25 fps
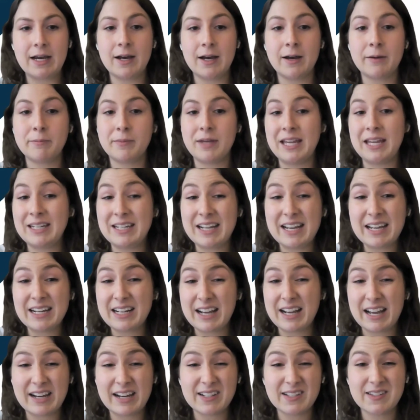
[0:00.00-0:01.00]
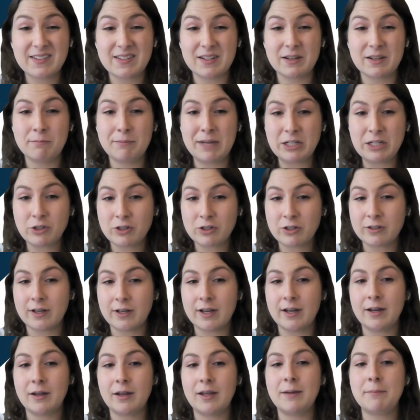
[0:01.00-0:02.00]
and yet it has
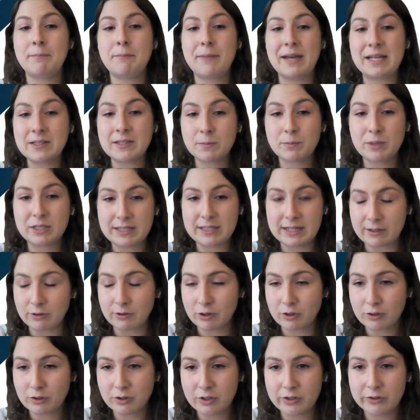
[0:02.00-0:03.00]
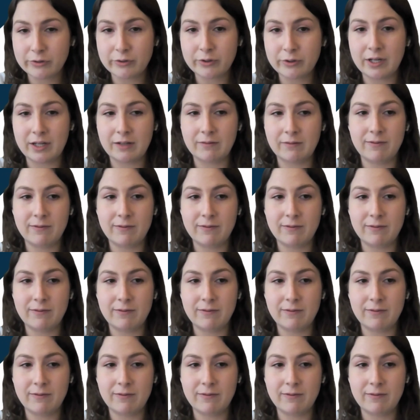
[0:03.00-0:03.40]
immense potential to